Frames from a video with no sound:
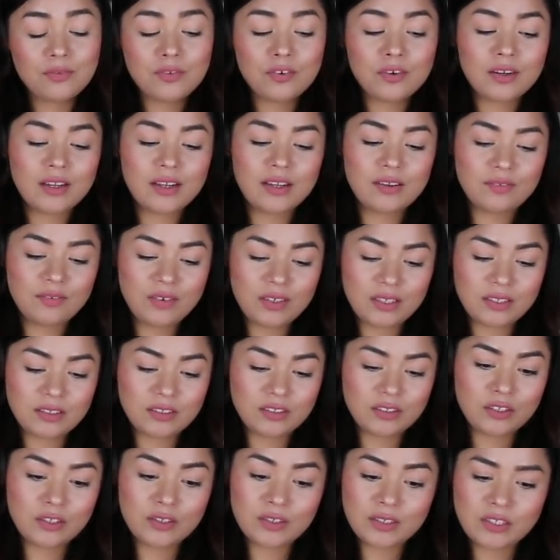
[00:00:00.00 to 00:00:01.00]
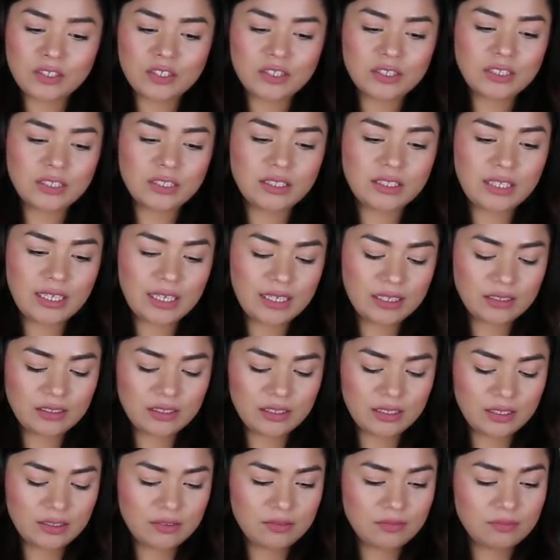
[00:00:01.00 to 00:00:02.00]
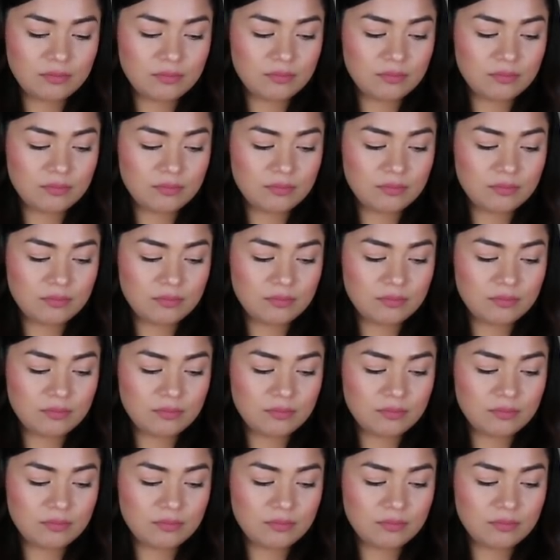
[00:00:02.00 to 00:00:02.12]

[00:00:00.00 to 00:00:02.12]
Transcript: forgiveness, your understanding.